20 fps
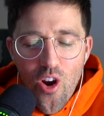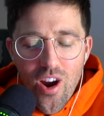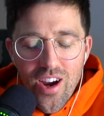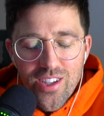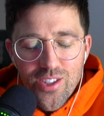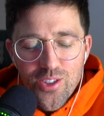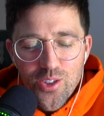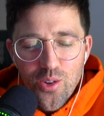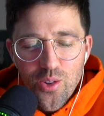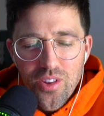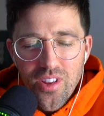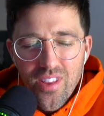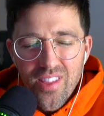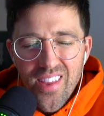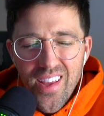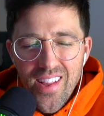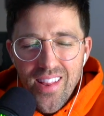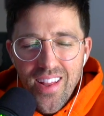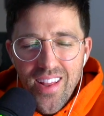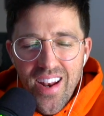right, so the
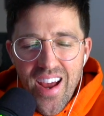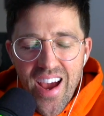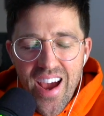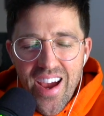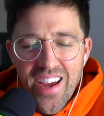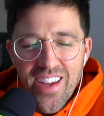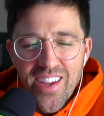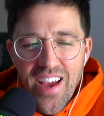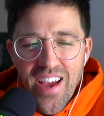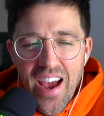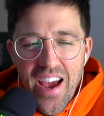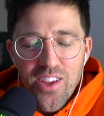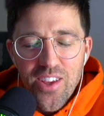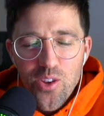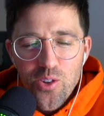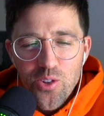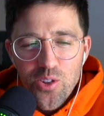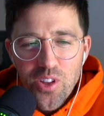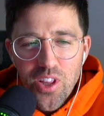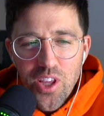thing that I I
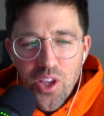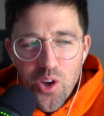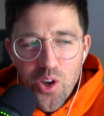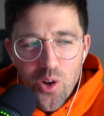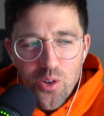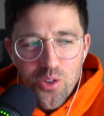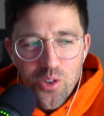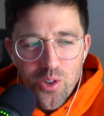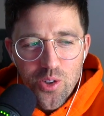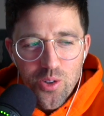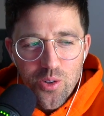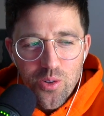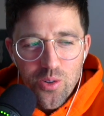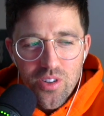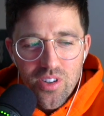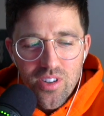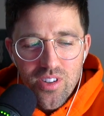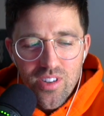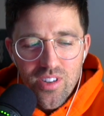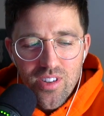usually go to
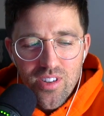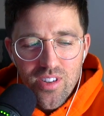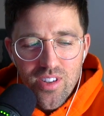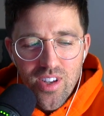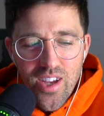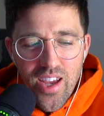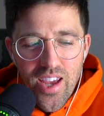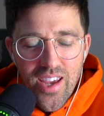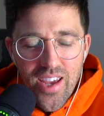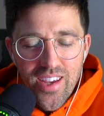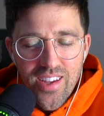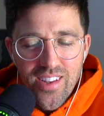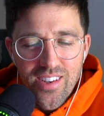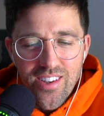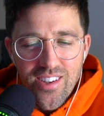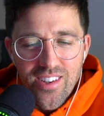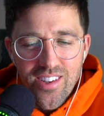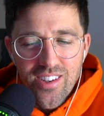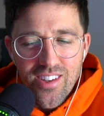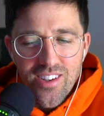
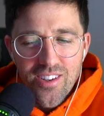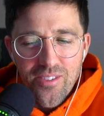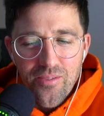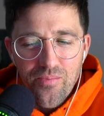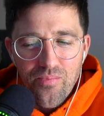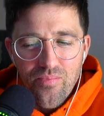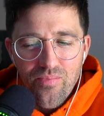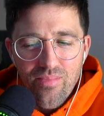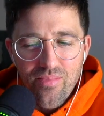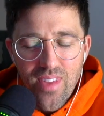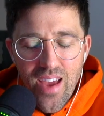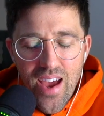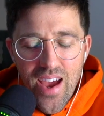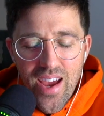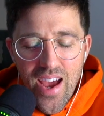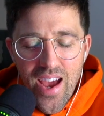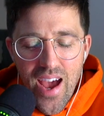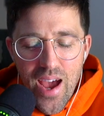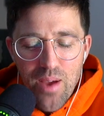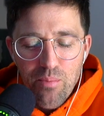and I
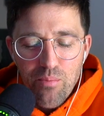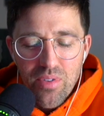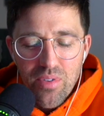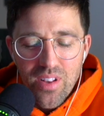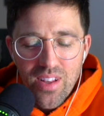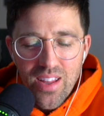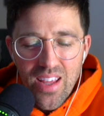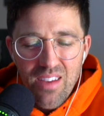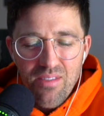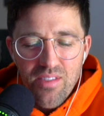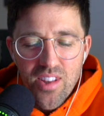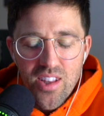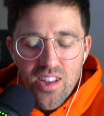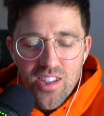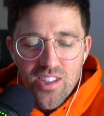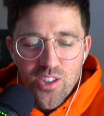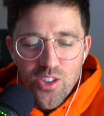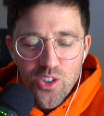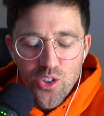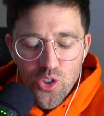I believe that
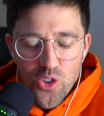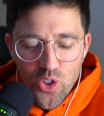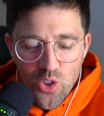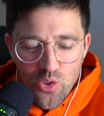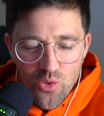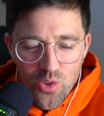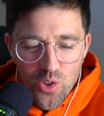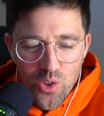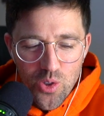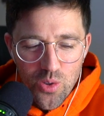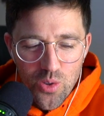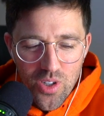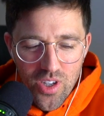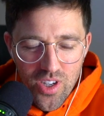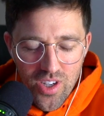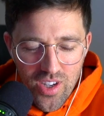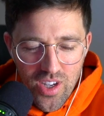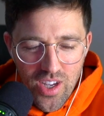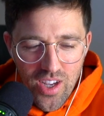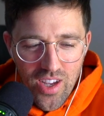this is true
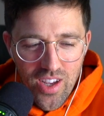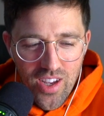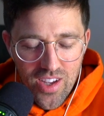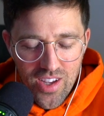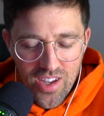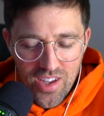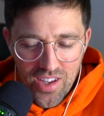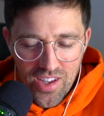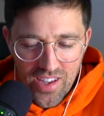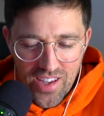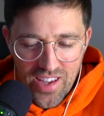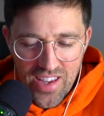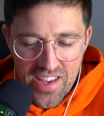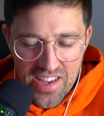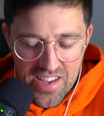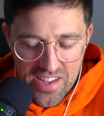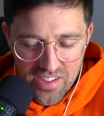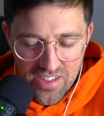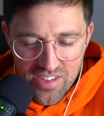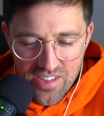
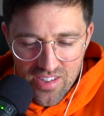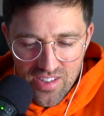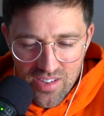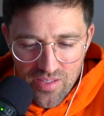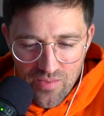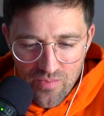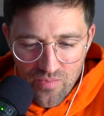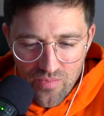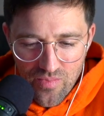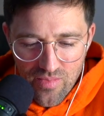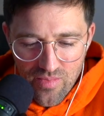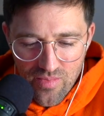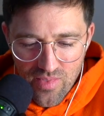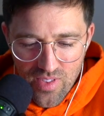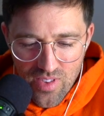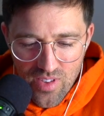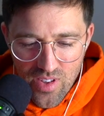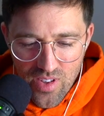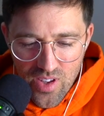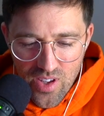is
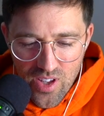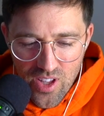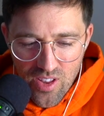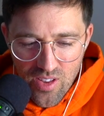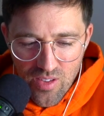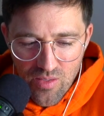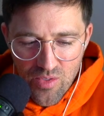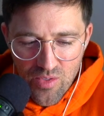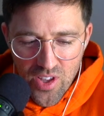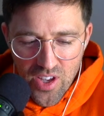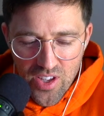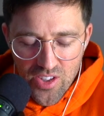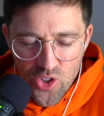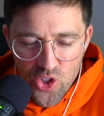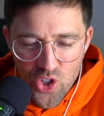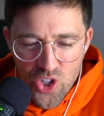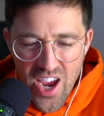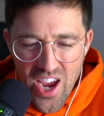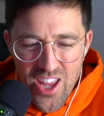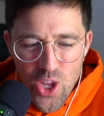the
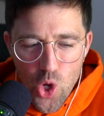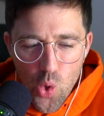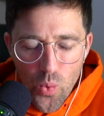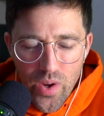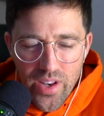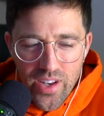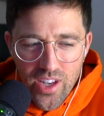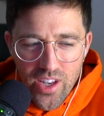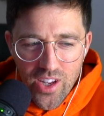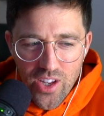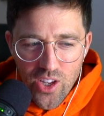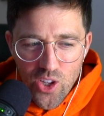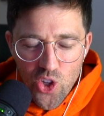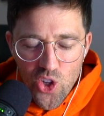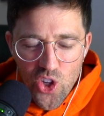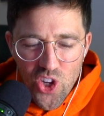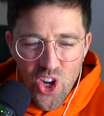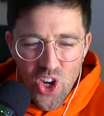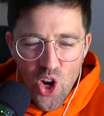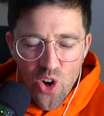genuine
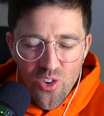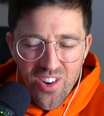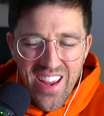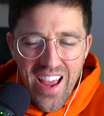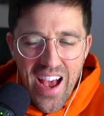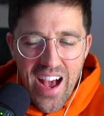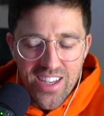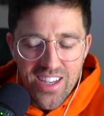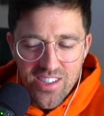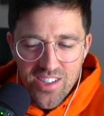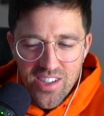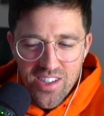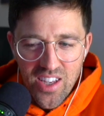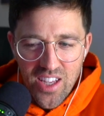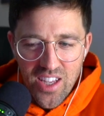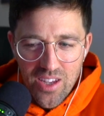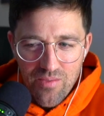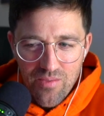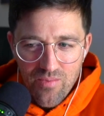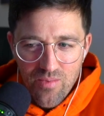curiosity
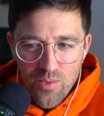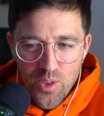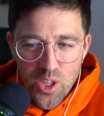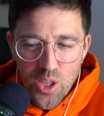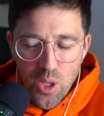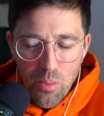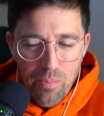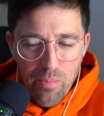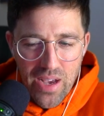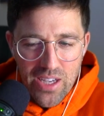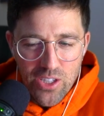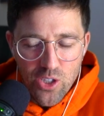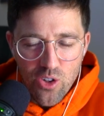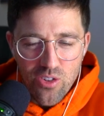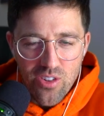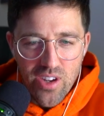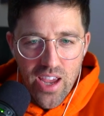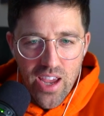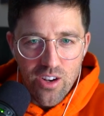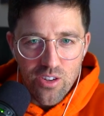that the best
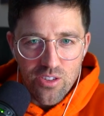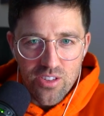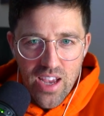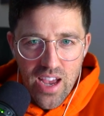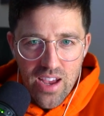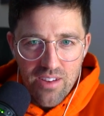creators have.